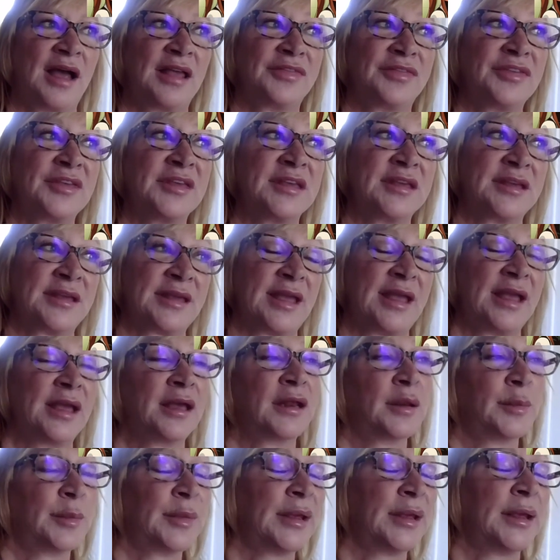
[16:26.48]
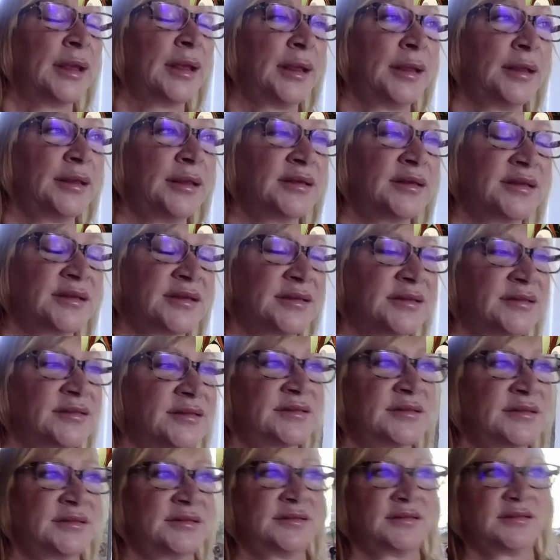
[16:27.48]
think anime
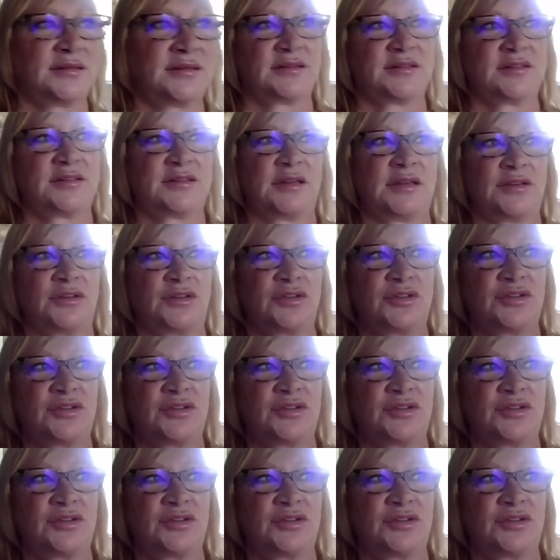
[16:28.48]
is such